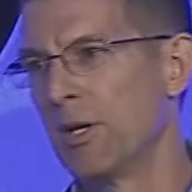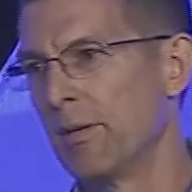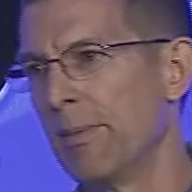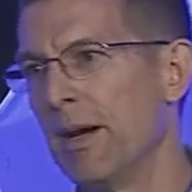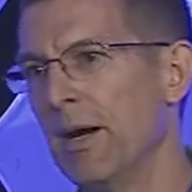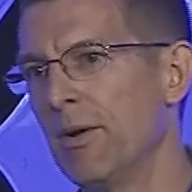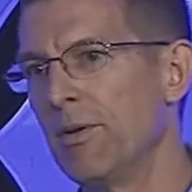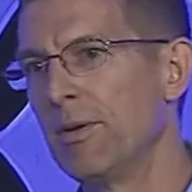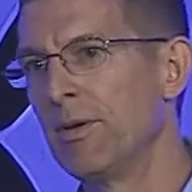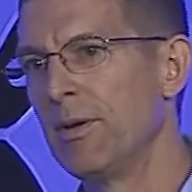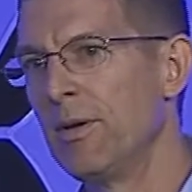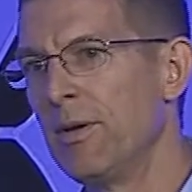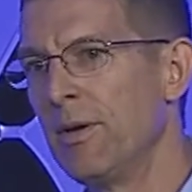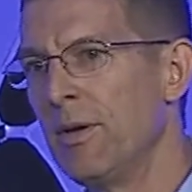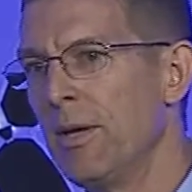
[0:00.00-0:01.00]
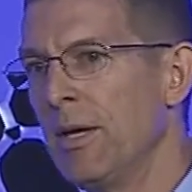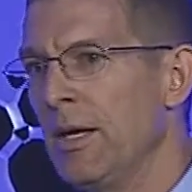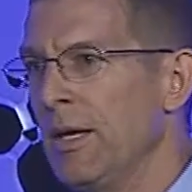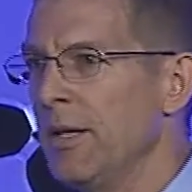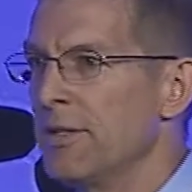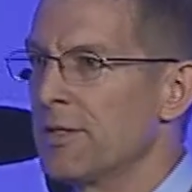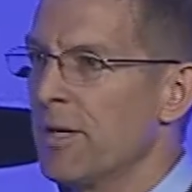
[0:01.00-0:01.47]
about,
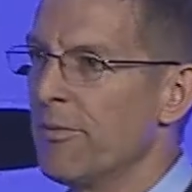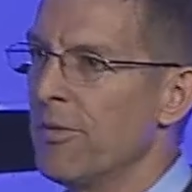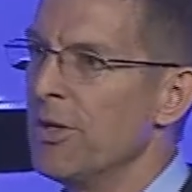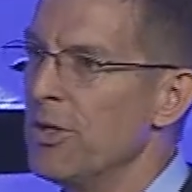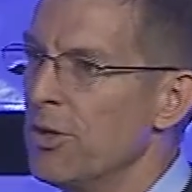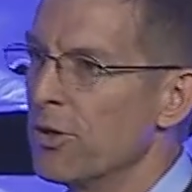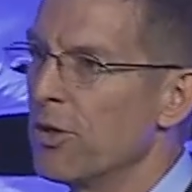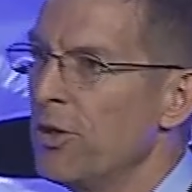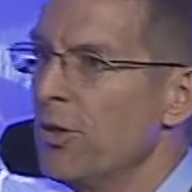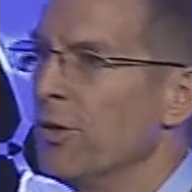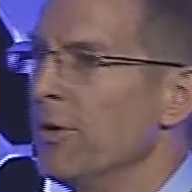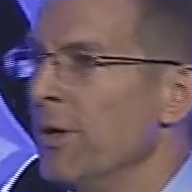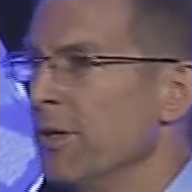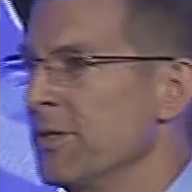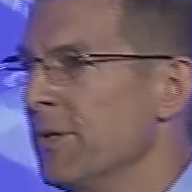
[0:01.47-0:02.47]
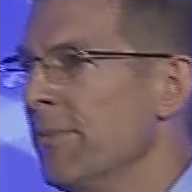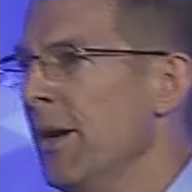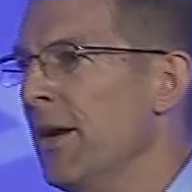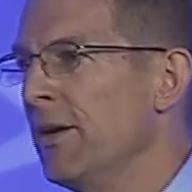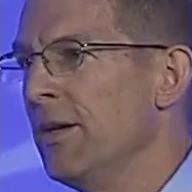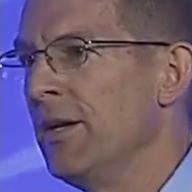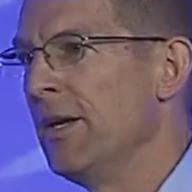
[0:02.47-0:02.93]
and something you're curious
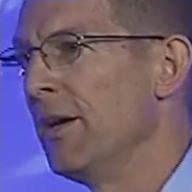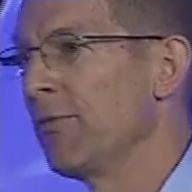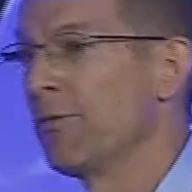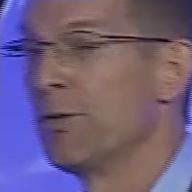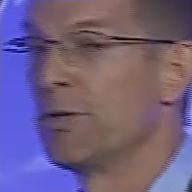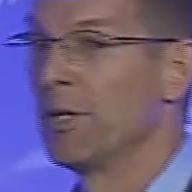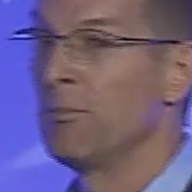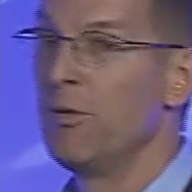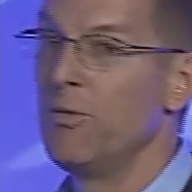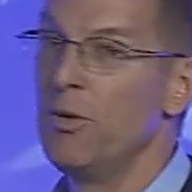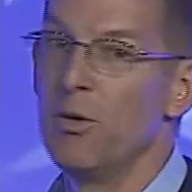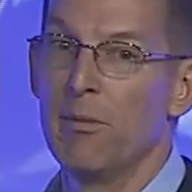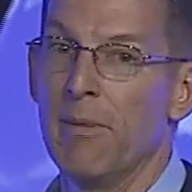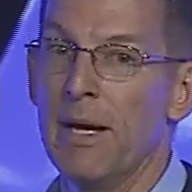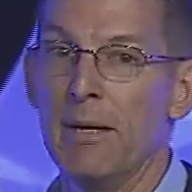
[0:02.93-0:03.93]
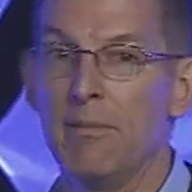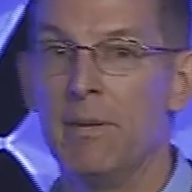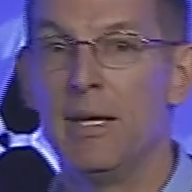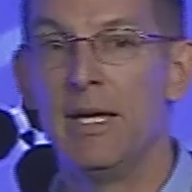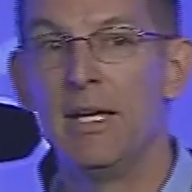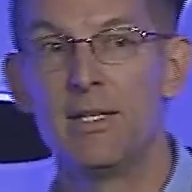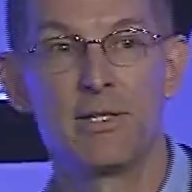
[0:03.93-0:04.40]
about. Now, for some of you, it might
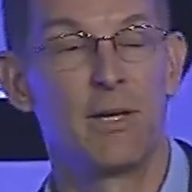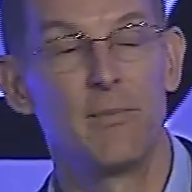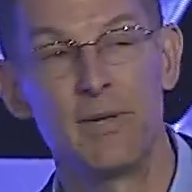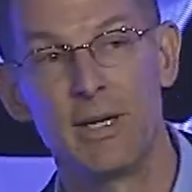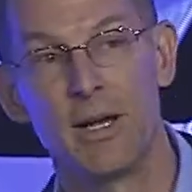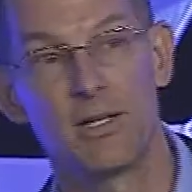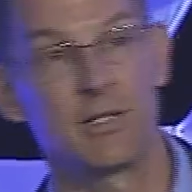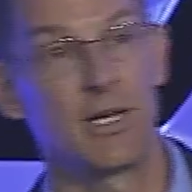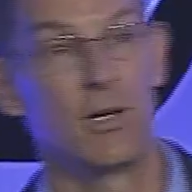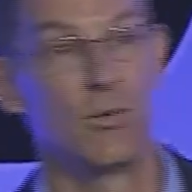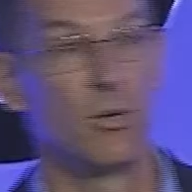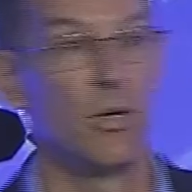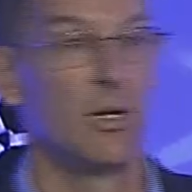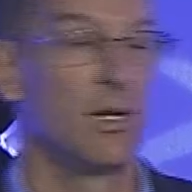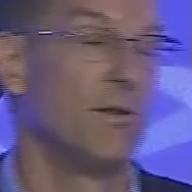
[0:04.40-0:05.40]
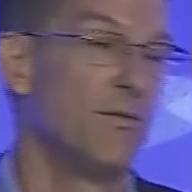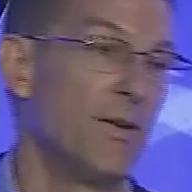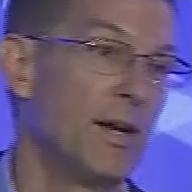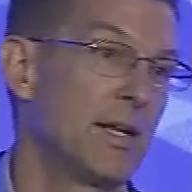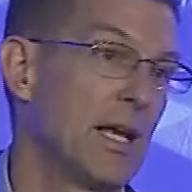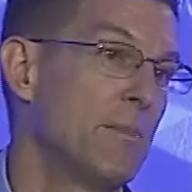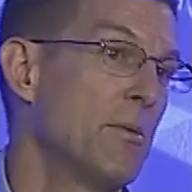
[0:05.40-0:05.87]
be something outside of work. In
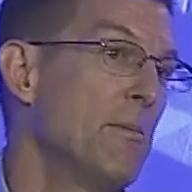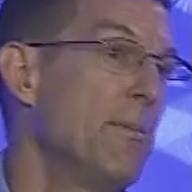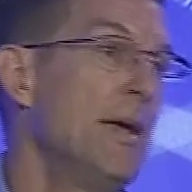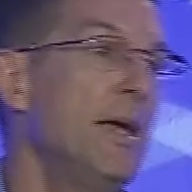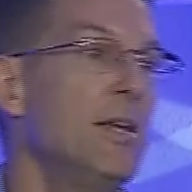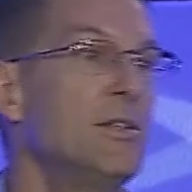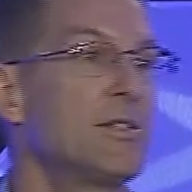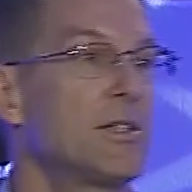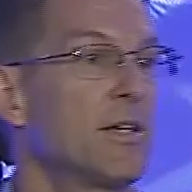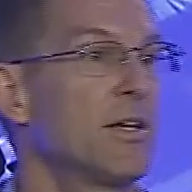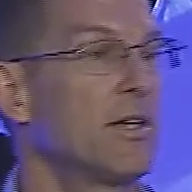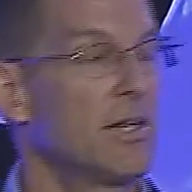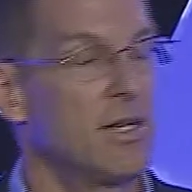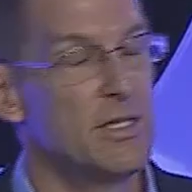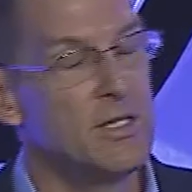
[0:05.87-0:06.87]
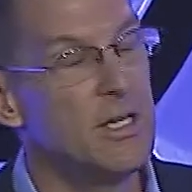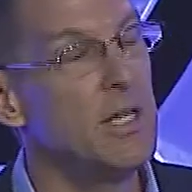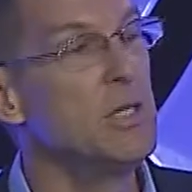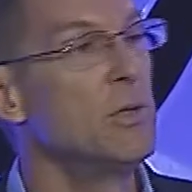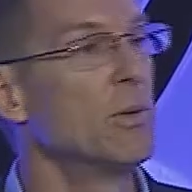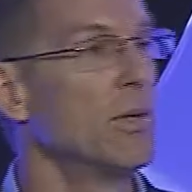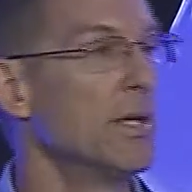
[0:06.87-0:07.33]
fact, I'm amazed
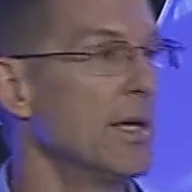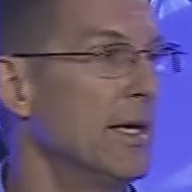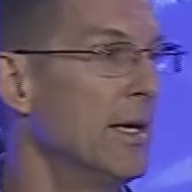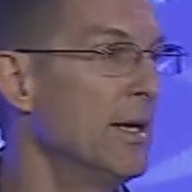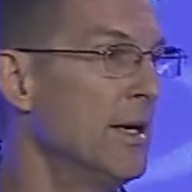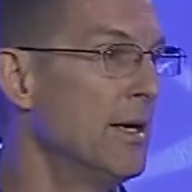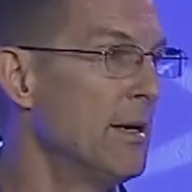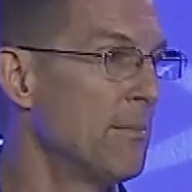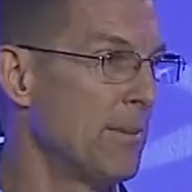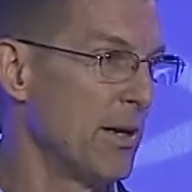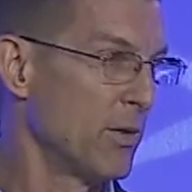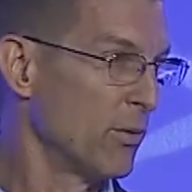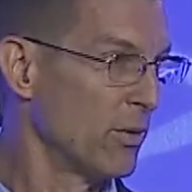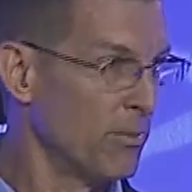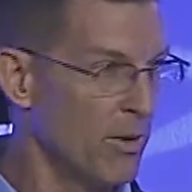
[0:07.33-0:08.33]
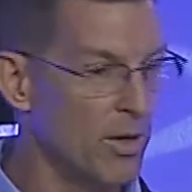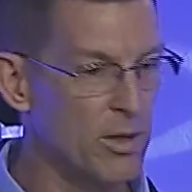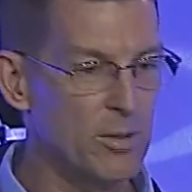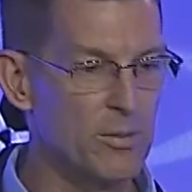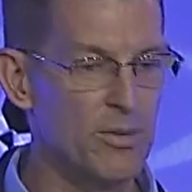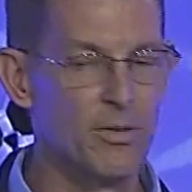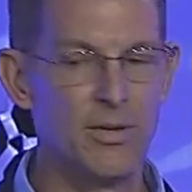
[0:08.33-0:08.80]
continually by the
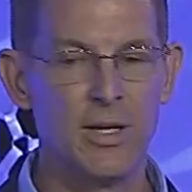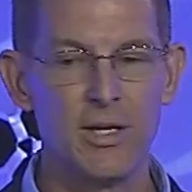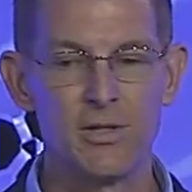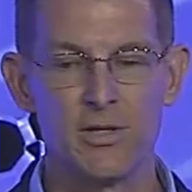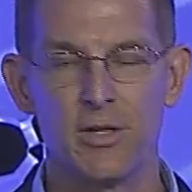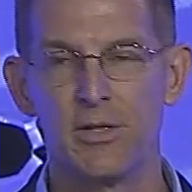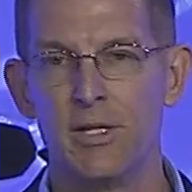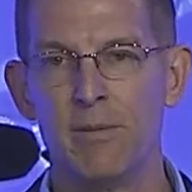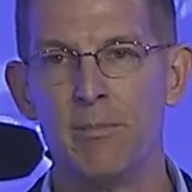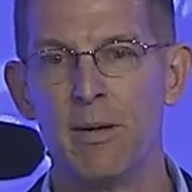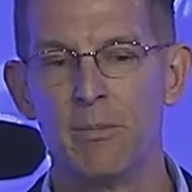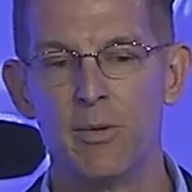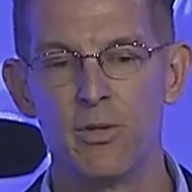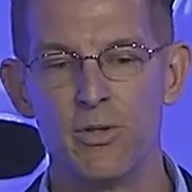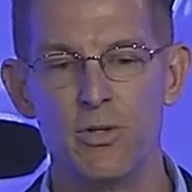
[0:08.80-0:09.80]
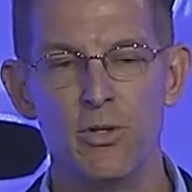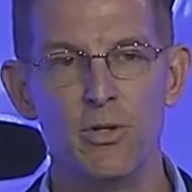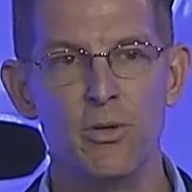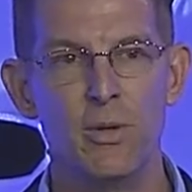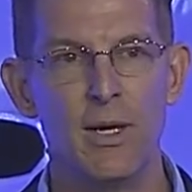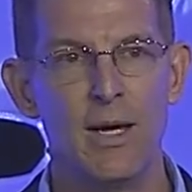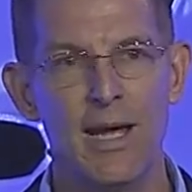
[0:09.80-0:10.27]
remarkable things our team members
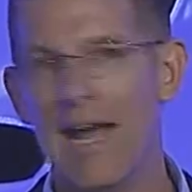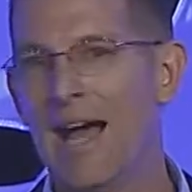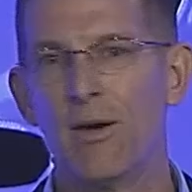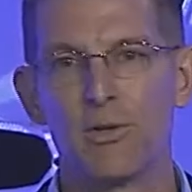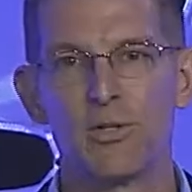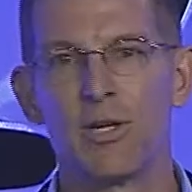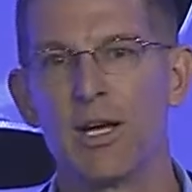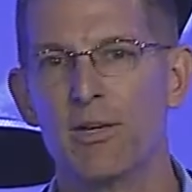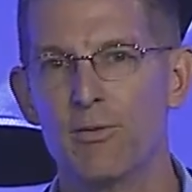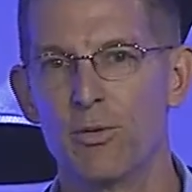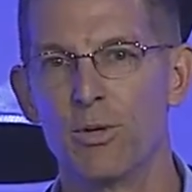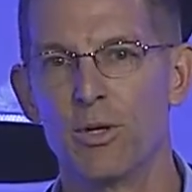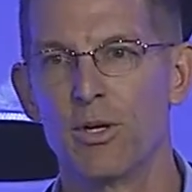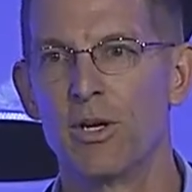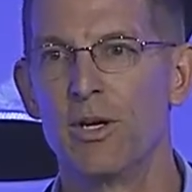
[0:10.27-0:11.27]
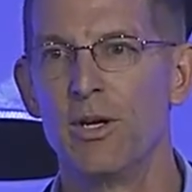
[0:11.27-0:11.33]
do outside of work.